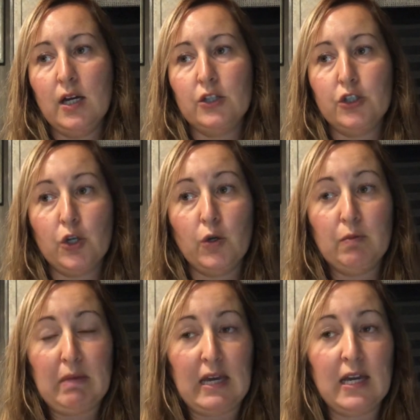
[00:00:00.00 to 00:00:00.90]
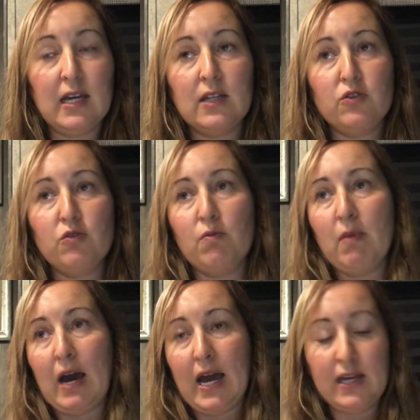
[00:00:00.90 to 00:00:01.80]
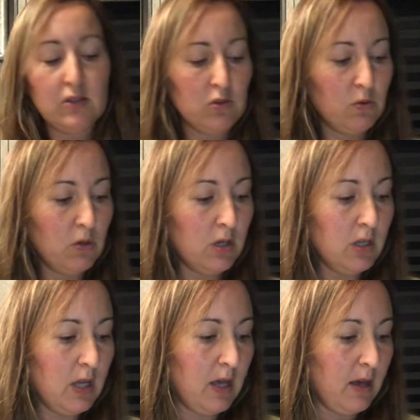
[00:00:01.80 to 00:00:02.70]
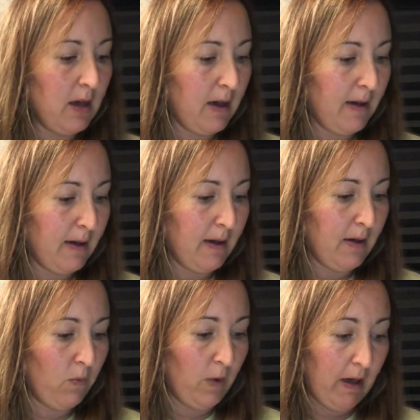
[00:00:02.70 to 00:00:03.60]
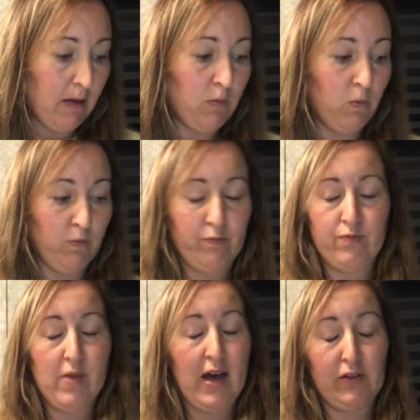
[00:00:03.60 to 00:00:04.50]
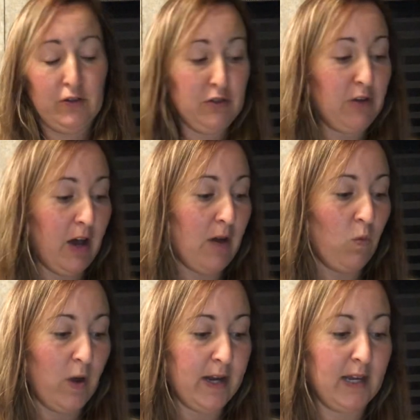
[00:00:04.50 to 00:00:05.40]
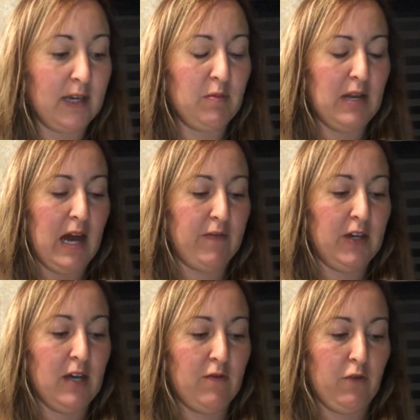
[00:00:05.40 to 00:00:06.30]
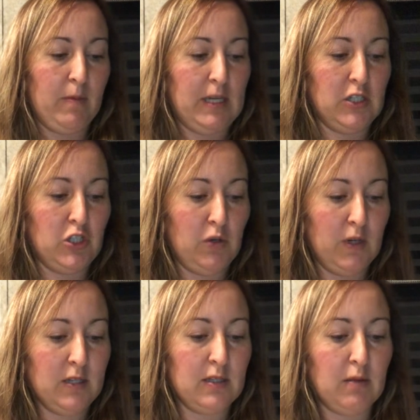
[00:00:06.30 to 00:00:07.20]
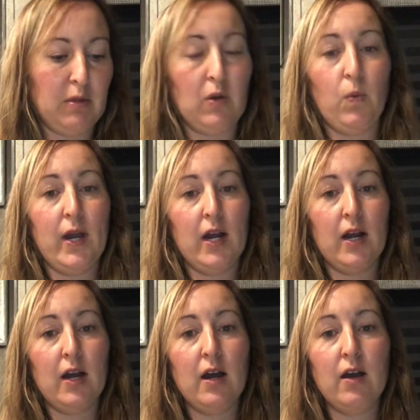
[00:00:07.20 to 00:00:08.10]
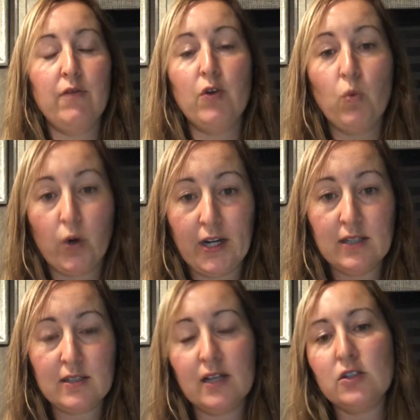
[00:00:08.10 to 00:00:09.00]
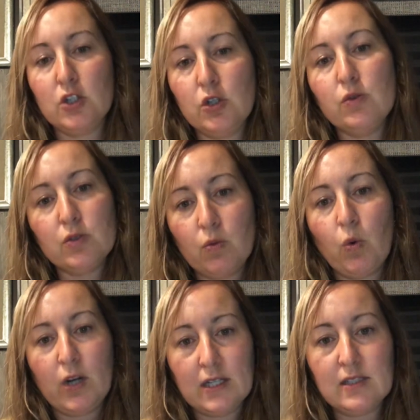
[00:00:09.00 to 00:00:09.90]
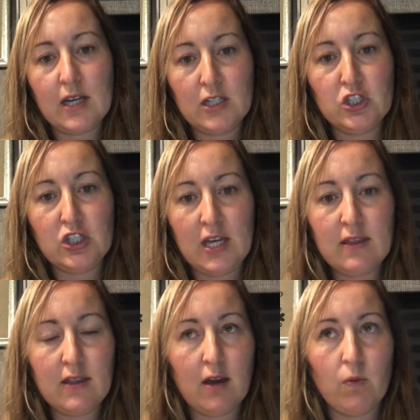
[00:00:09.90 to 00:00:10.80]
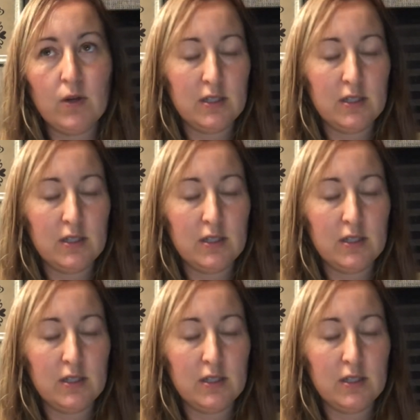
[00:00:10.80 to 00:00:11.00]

showed me into my school? Well, I learned a lot. One, I can be an advocate for my students and be aware of the warning signs and use the warning sign sheet that was